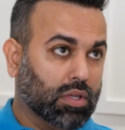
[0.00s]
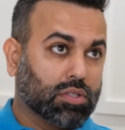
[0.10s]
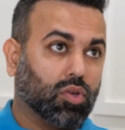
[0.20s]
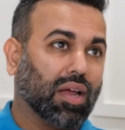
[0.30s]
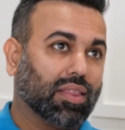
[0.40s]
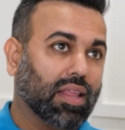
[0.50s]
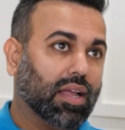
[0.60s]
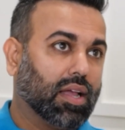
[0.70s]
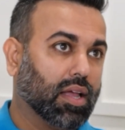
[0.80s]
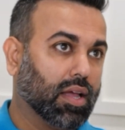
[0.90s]
So I
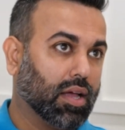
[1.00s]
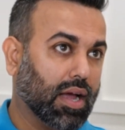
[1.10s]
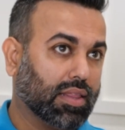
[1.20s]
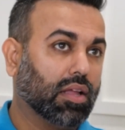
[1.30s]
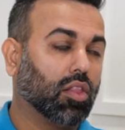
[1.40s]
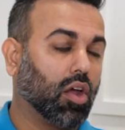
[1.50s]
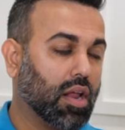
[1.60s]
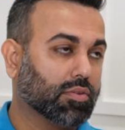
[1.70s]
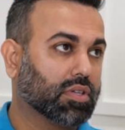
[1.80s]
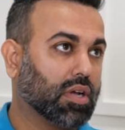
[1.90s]
think a lot of
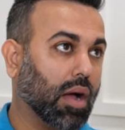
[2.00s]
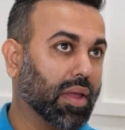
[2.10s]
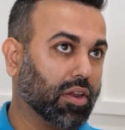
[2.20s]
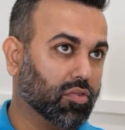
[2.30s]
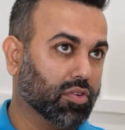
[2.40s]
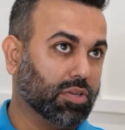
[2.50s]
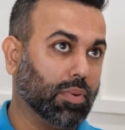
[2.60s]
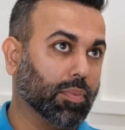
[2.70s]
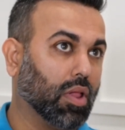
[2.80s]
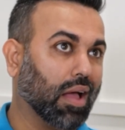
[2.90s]
times coming into university,
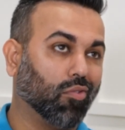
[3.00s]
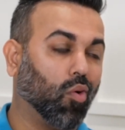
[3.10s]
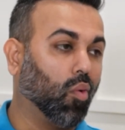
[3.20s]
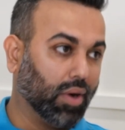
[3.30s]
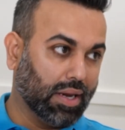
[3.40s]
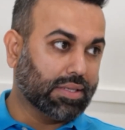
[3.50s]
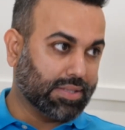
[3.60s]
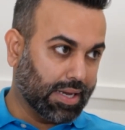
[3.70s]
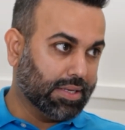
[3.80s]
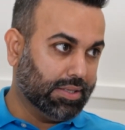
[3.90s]
people have already
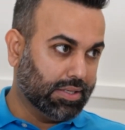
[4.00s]
decided.